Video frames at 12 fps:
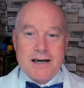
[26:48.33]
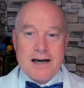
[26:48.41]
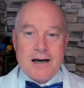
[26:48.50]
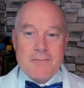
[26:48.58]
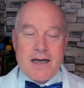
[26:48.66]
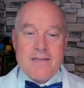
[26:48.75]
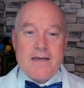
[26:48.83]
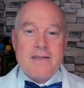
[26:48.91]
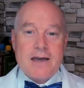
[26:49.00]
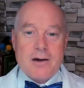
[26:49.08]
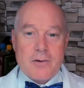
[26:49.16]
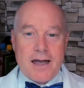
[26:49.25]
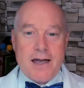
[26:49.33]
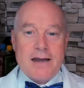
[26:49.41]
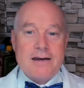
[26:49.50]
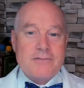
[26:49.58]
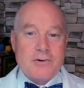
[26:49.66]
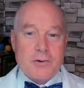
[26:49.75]
Um, and then they go
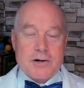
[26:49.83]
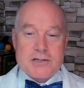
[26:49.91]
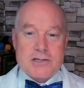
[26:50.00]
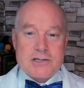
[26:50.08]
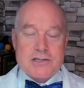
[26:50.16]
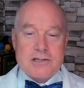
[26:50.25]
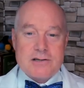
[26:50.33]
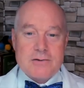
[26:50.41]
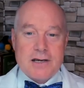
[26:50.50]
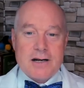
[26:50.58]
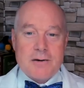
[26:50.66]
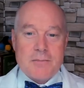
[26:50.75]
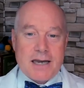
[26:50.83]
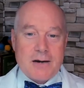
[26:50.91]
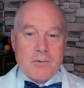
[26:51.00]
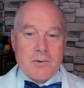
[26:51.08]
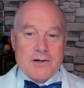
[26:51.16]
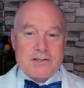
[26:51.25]
ahead and, of course, just to you know make
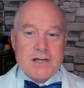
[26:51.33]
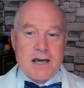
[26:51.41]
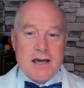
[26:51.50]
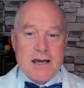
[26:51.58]
it worse,